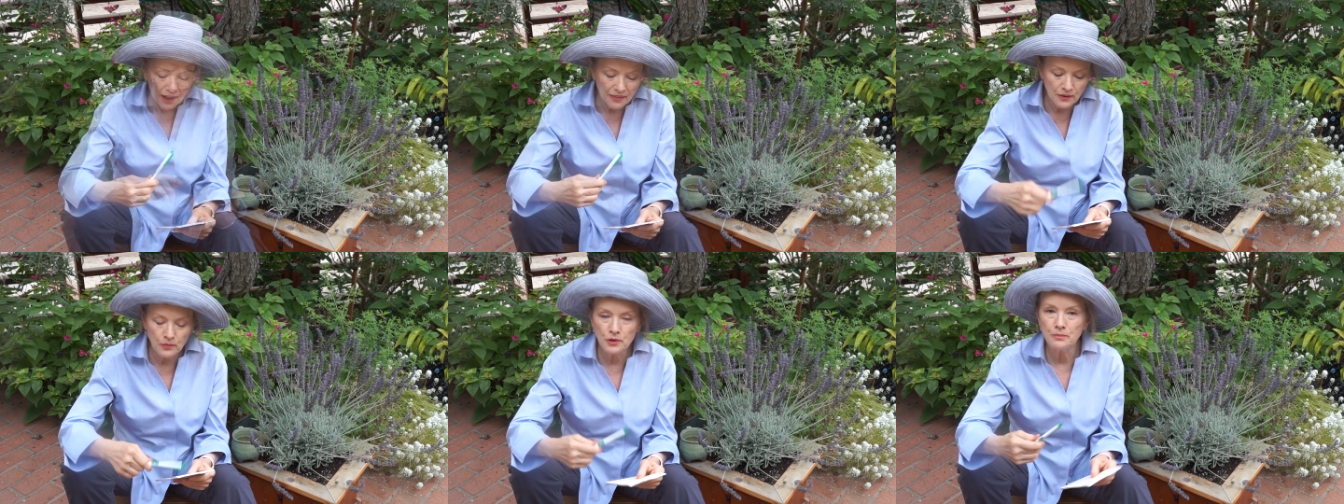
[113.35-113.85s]

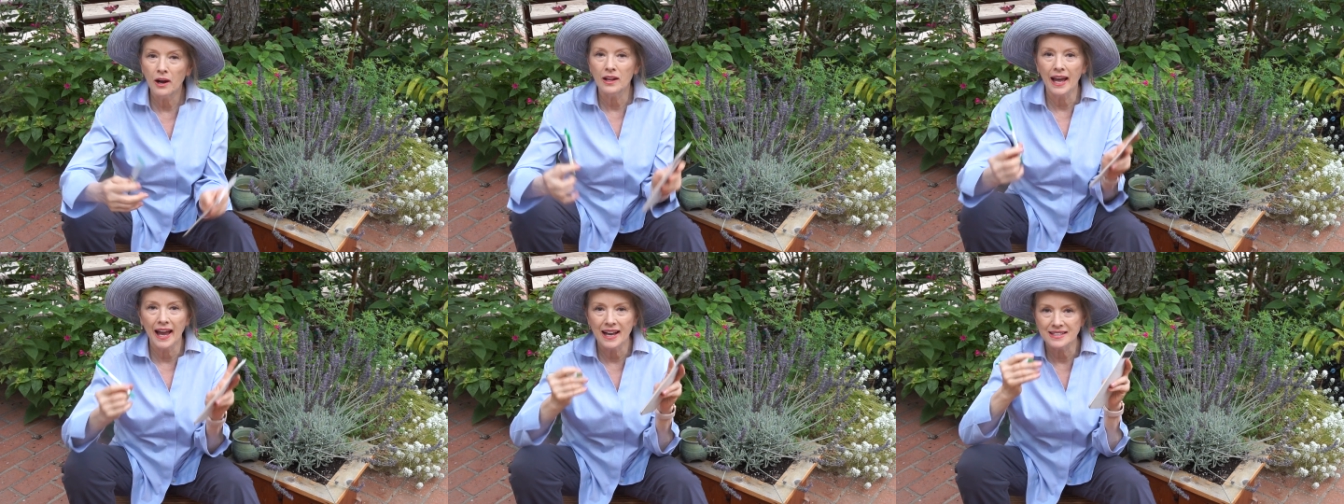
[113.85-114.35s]
The root ball
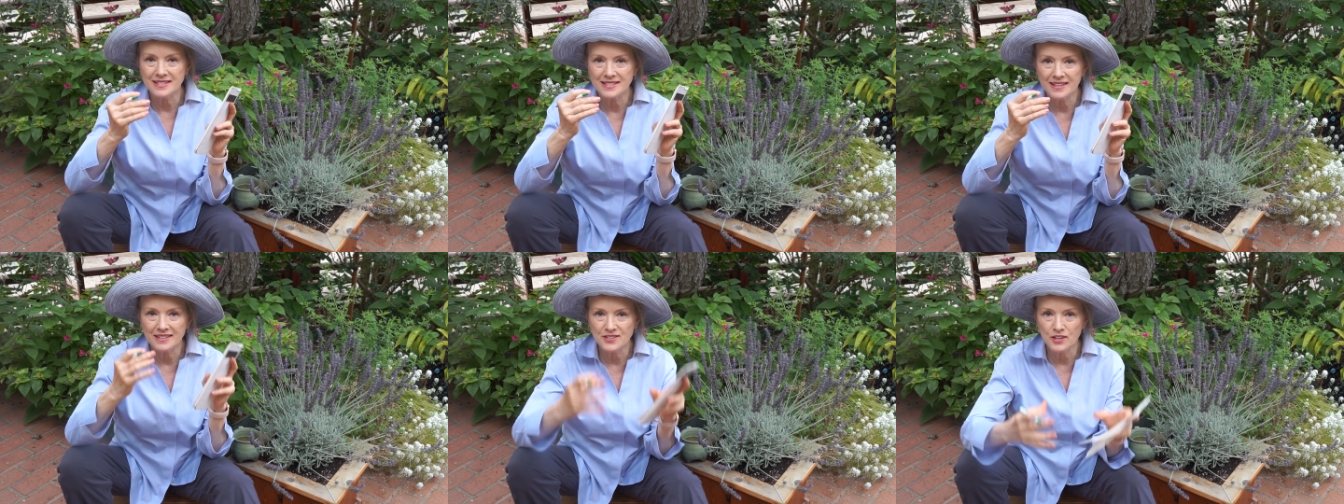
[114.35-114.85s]
has
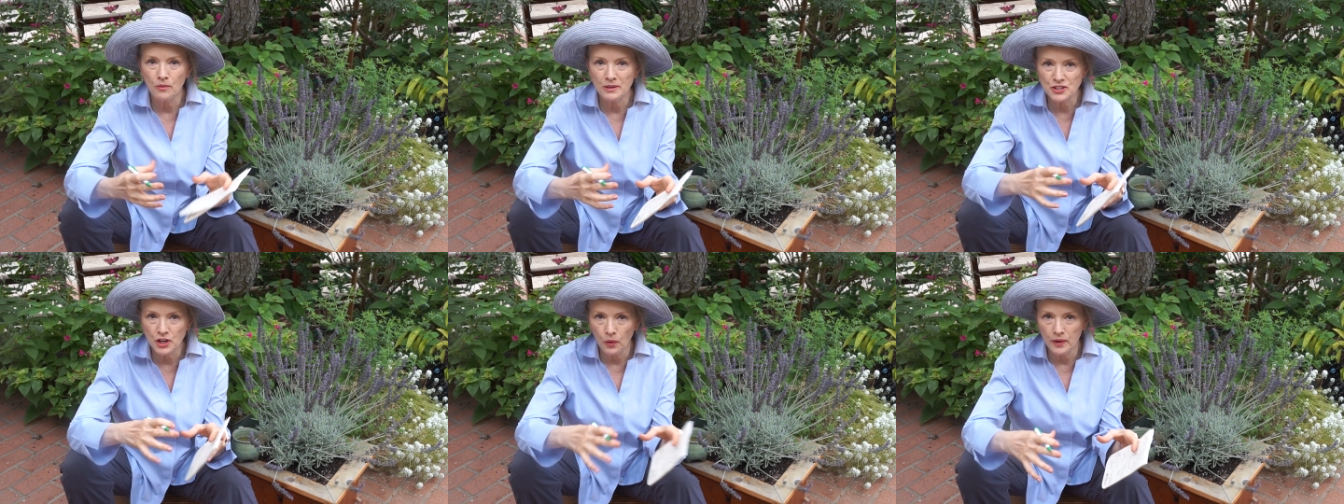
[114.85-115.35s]
so
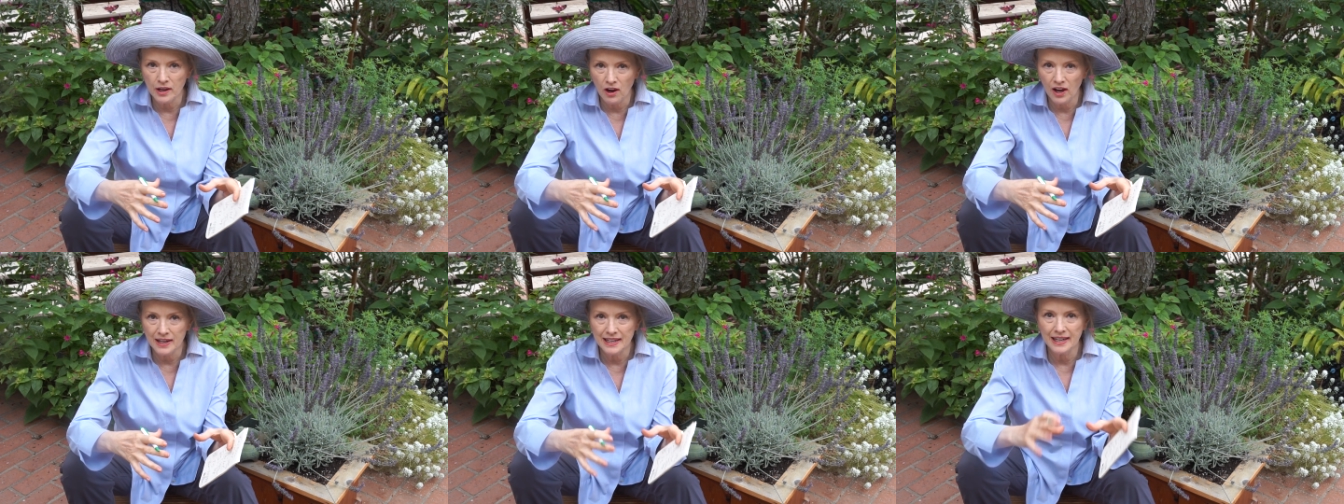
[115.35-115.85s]
much going
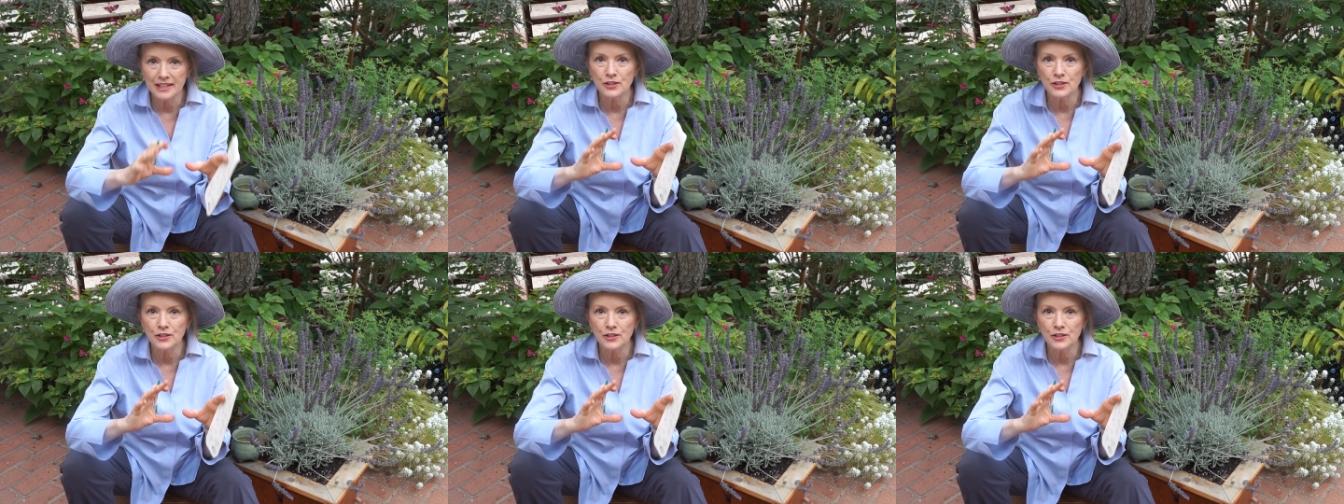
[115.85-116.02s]
on in it,